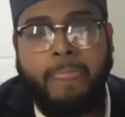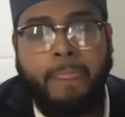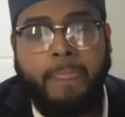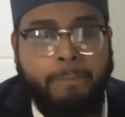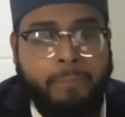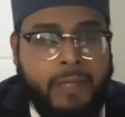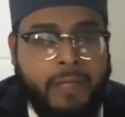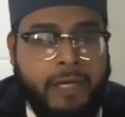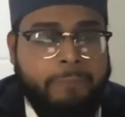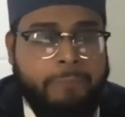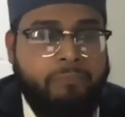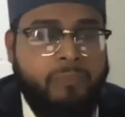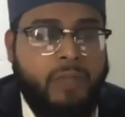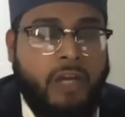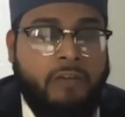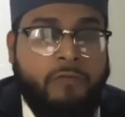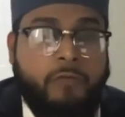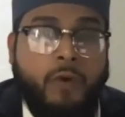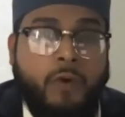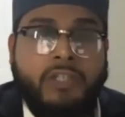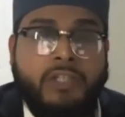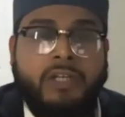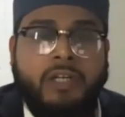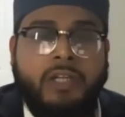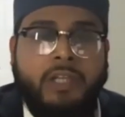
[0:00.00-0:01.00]
But
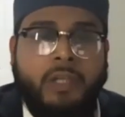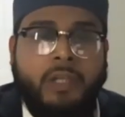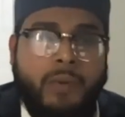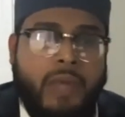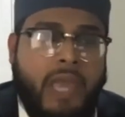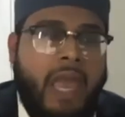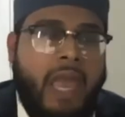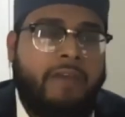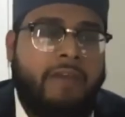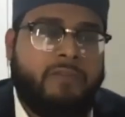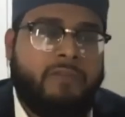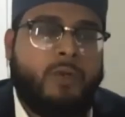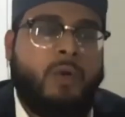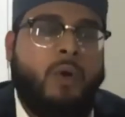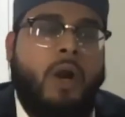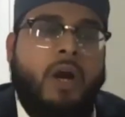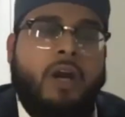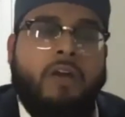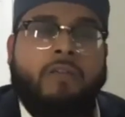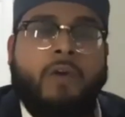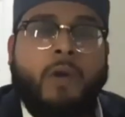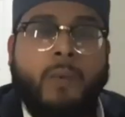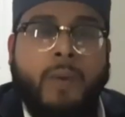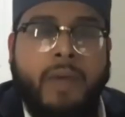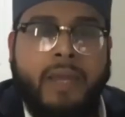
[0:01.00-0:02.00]
unfortunately, we have to go out
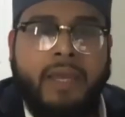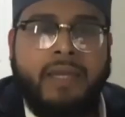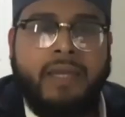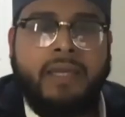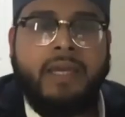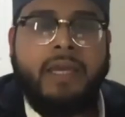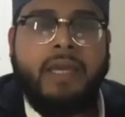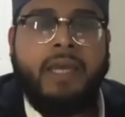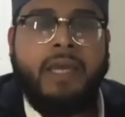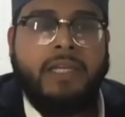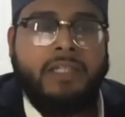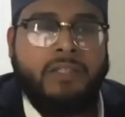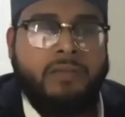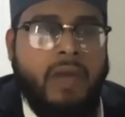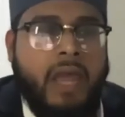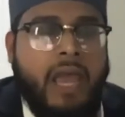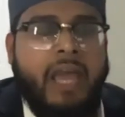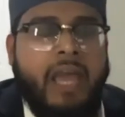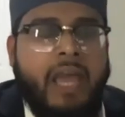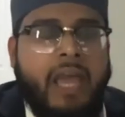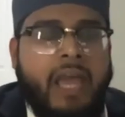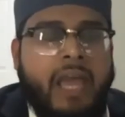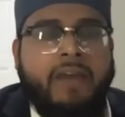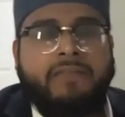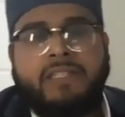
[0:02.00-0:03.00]
of our way to
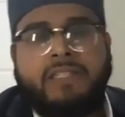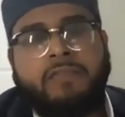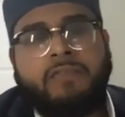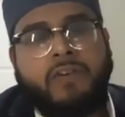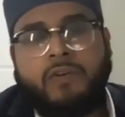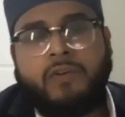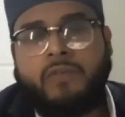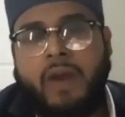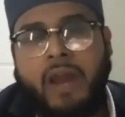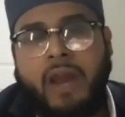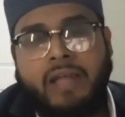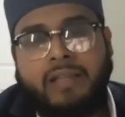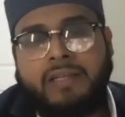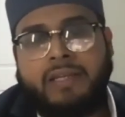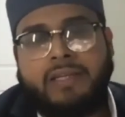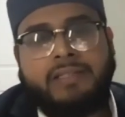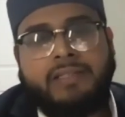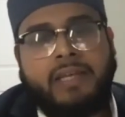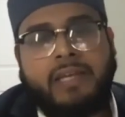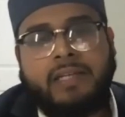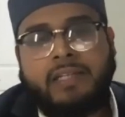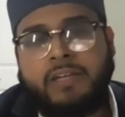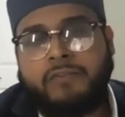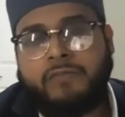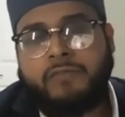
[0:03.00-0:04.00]
have these different rallies
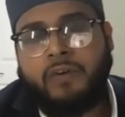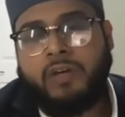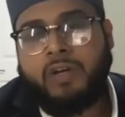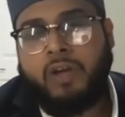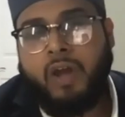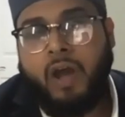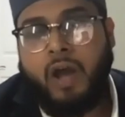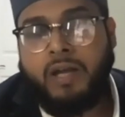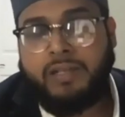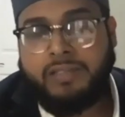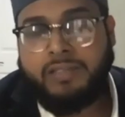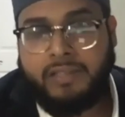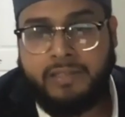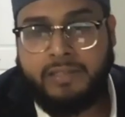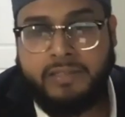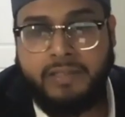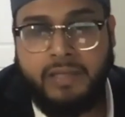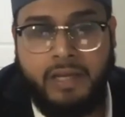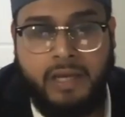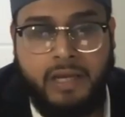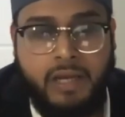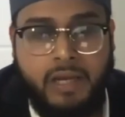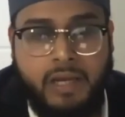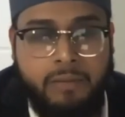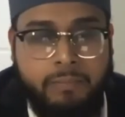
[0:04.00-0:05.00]
and different causes.
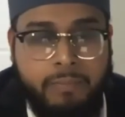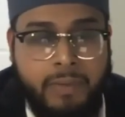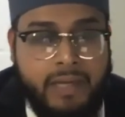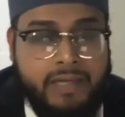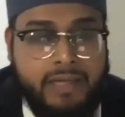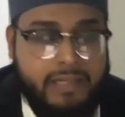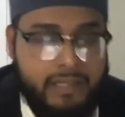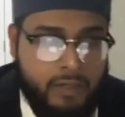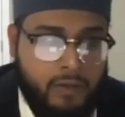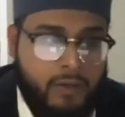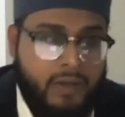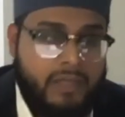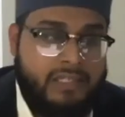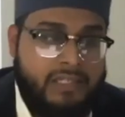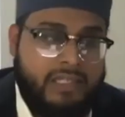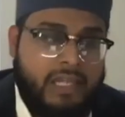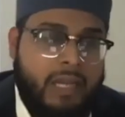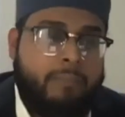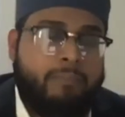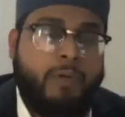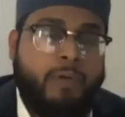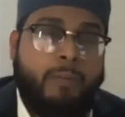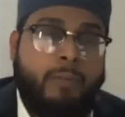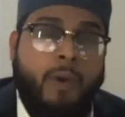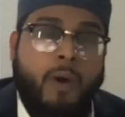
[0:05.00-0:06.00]
But, you know,
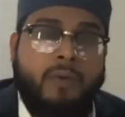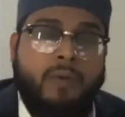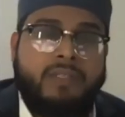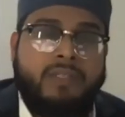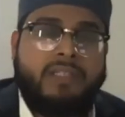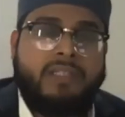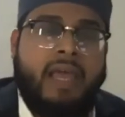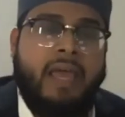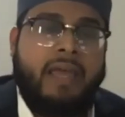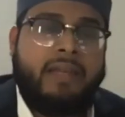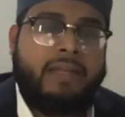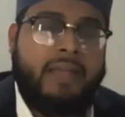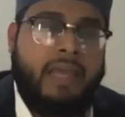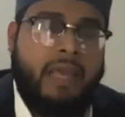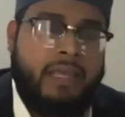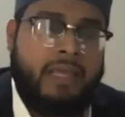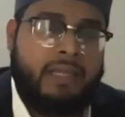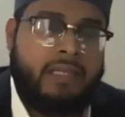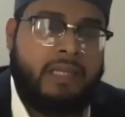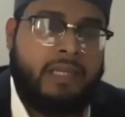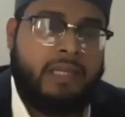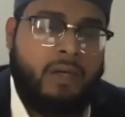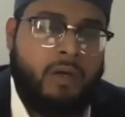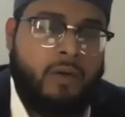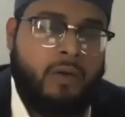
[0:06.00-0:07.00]
Islam promotes that. And,
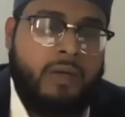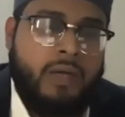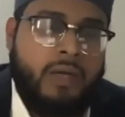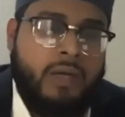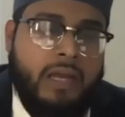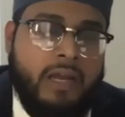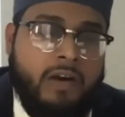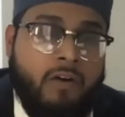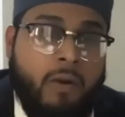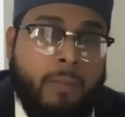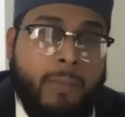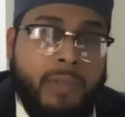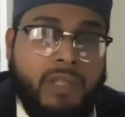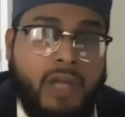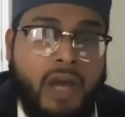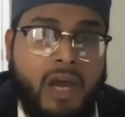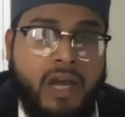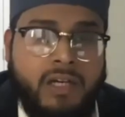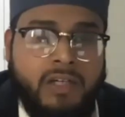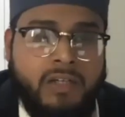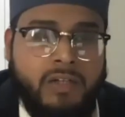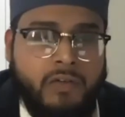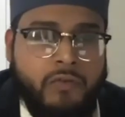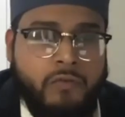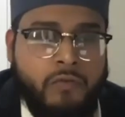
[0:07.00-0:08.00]
you know,
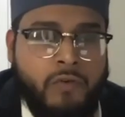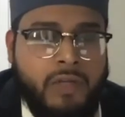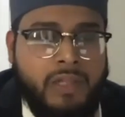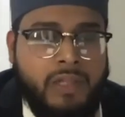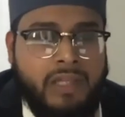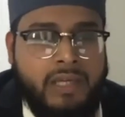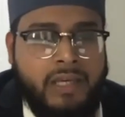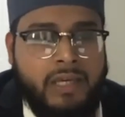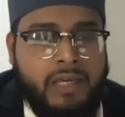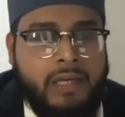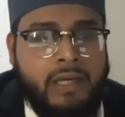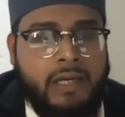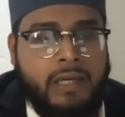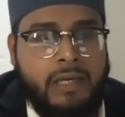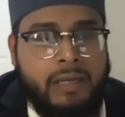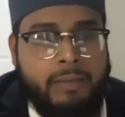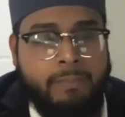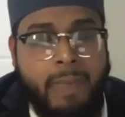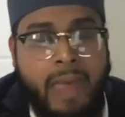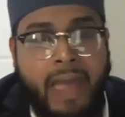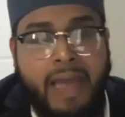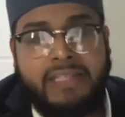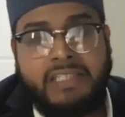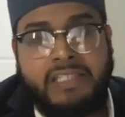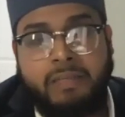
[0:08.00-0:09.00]
Ramadan really
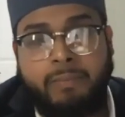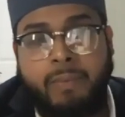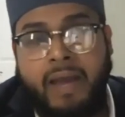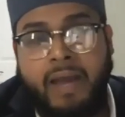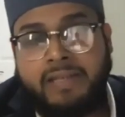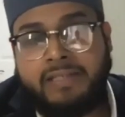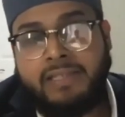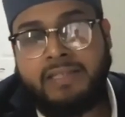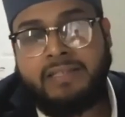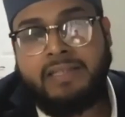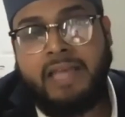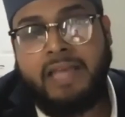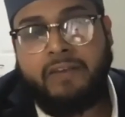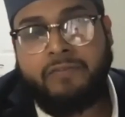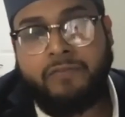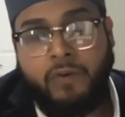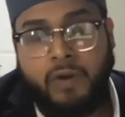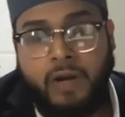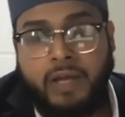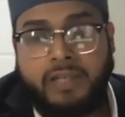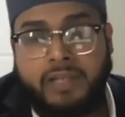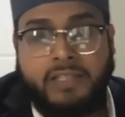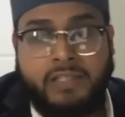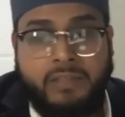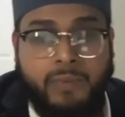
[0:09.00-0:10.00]
maximizes that for
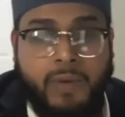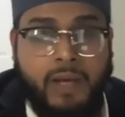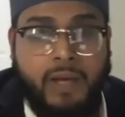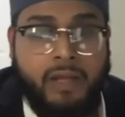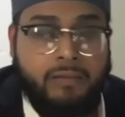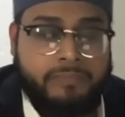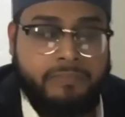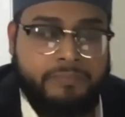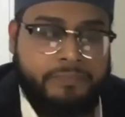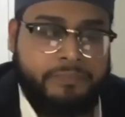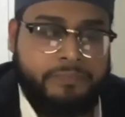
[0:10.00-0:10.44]
us as well.